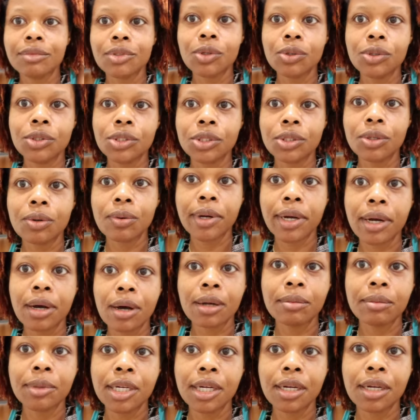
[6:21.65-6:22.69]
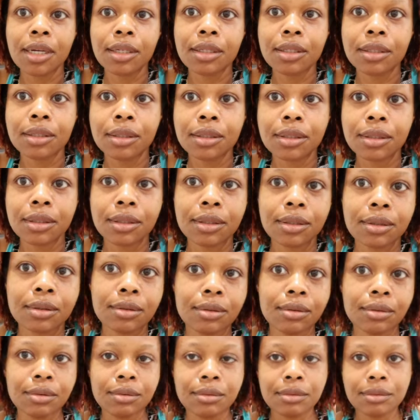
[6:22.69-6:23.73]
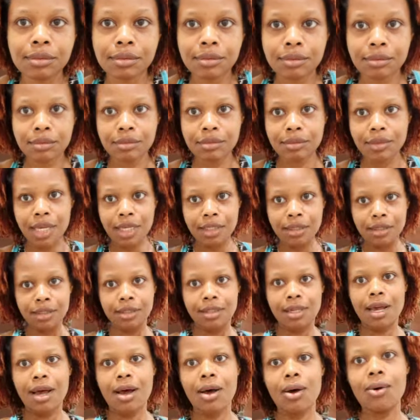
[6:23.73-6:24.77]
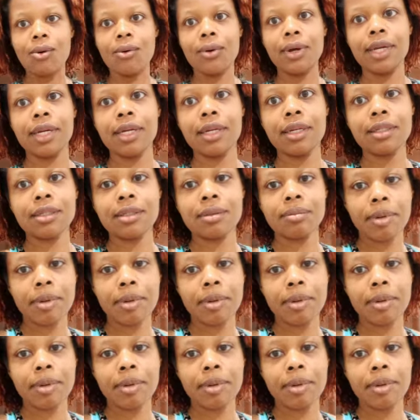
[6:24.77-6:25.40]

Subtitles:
told you going on because that's just how it is.